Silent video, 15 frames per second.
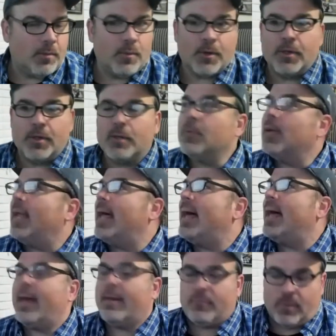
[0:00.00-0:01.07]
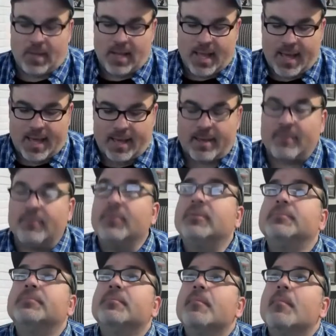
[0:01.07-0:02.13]
We're good. We're live. We're live.
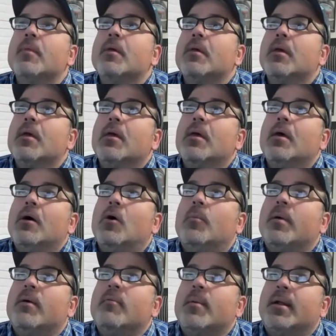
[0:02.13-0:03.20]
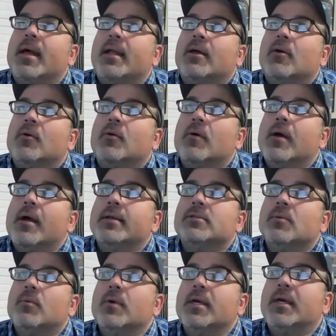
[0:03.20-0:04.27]
Hope everybody had a great
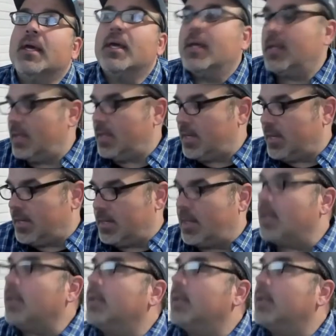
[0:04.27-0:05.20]
weekend.